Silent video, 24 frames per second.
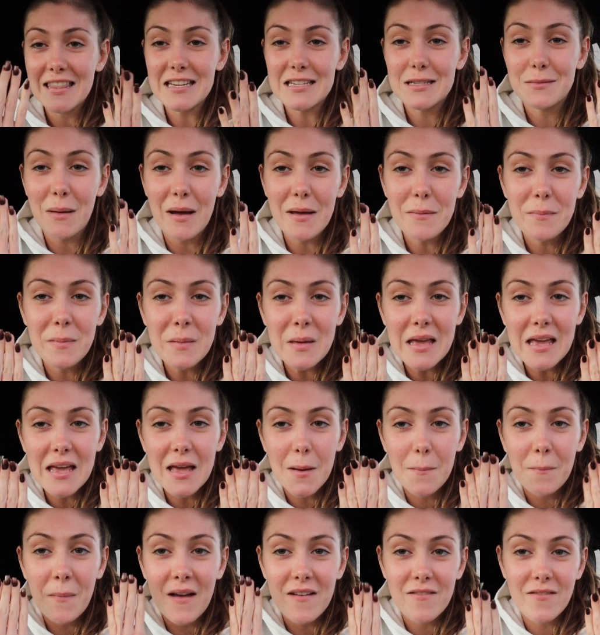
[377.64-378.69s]
This might
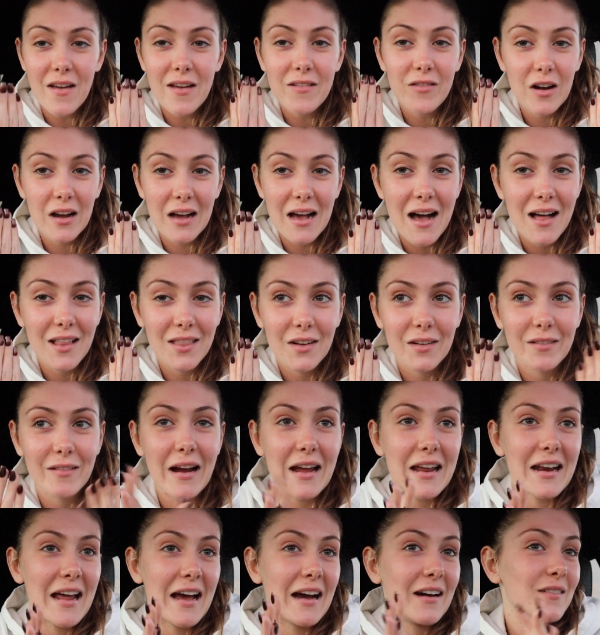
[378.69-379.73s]
be my favorite color
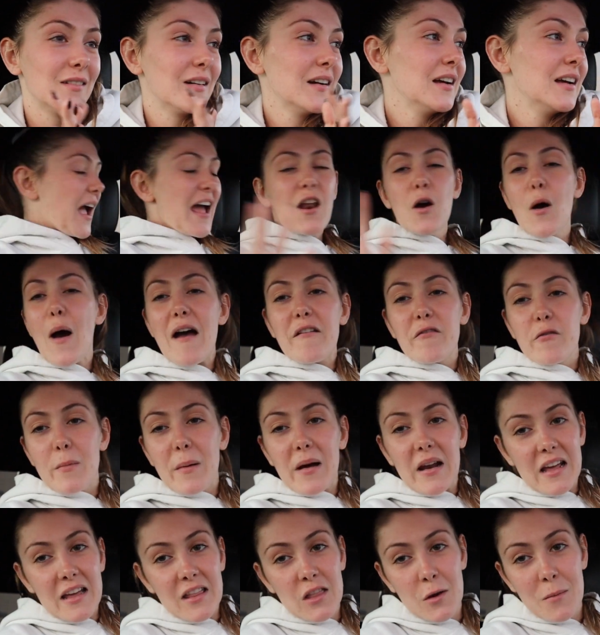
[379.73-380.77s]
right now. I know
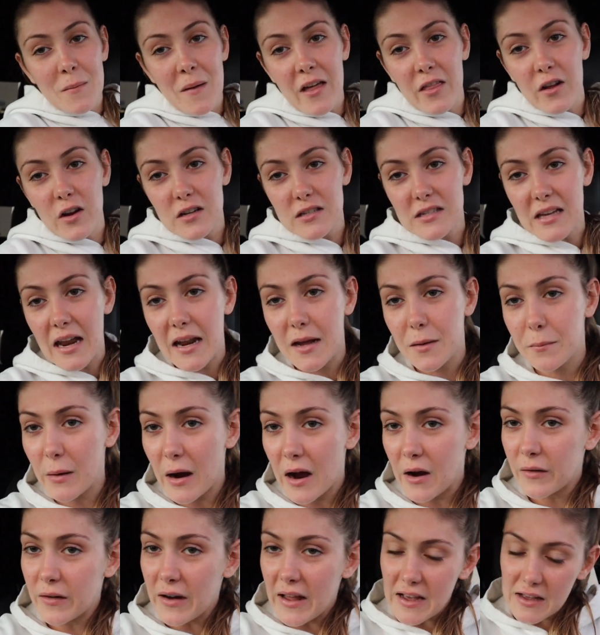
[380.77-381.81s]
everybody and their mother is getting
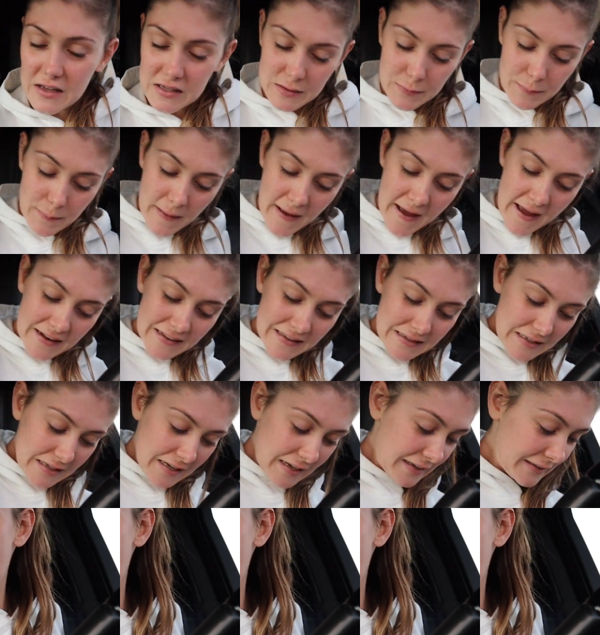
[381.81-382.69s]
brown nails, but